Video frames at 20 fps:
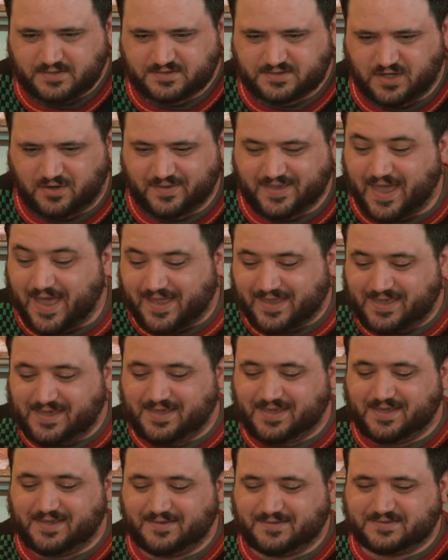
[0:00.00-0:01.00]
So yeah,
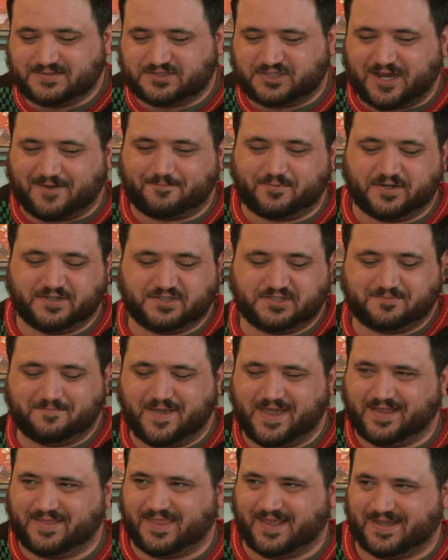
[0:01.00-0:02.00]
he Jeff Bridges
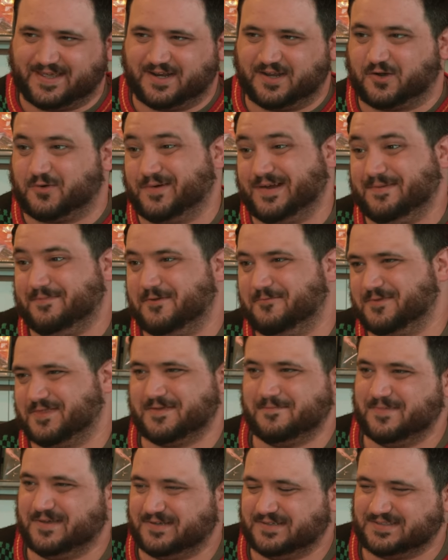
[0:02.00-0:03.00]
made like an agreement with
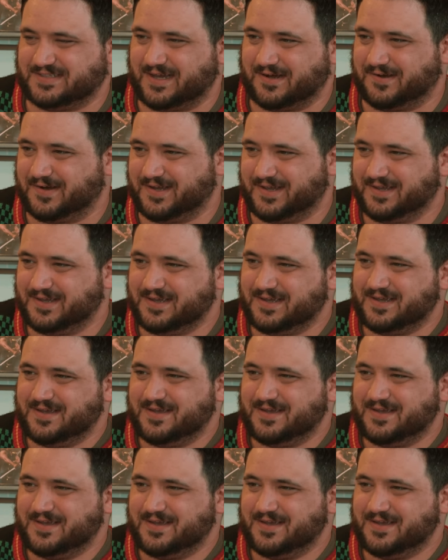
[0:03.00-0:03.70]
the military.